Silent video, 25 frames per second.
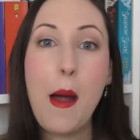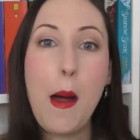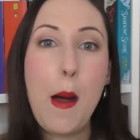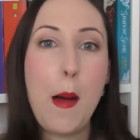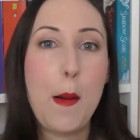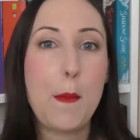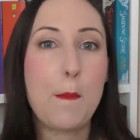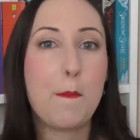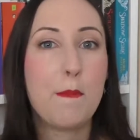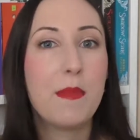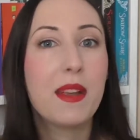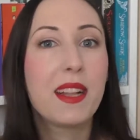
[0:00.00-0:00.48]

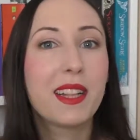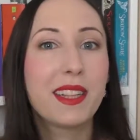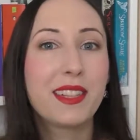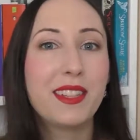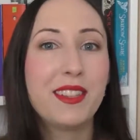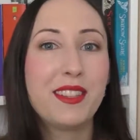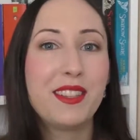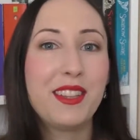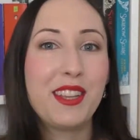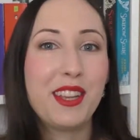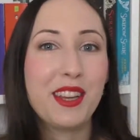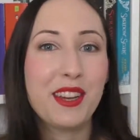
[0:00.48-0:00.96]
a
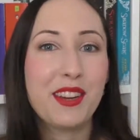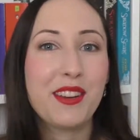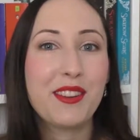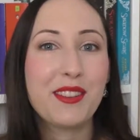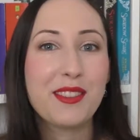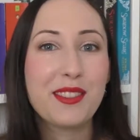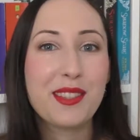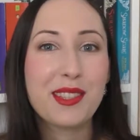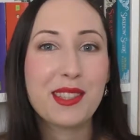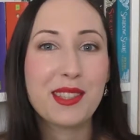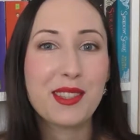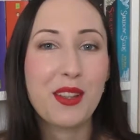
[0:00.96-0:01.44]
million
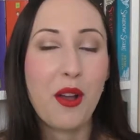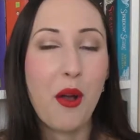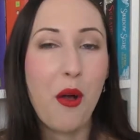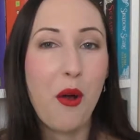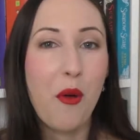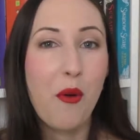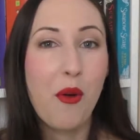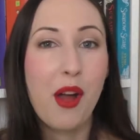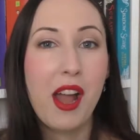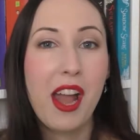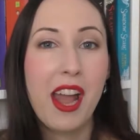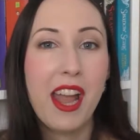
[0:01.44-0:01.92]
years.
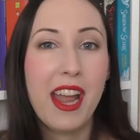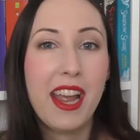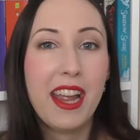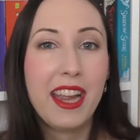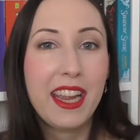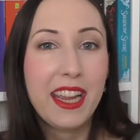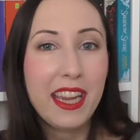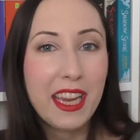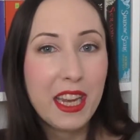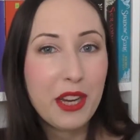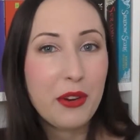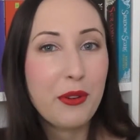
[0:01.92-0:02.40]
So
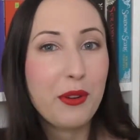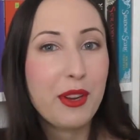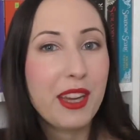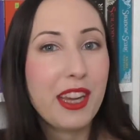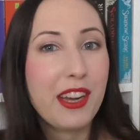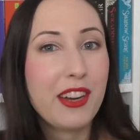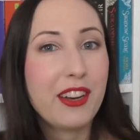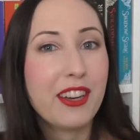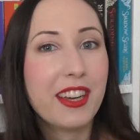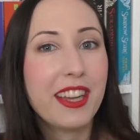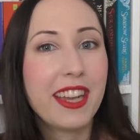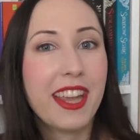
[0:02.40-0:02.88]
here we
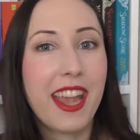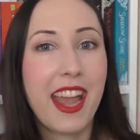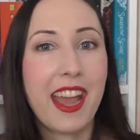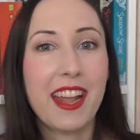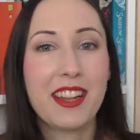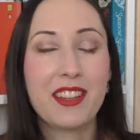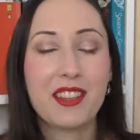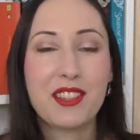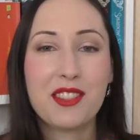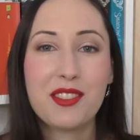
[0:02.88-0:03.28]
are again.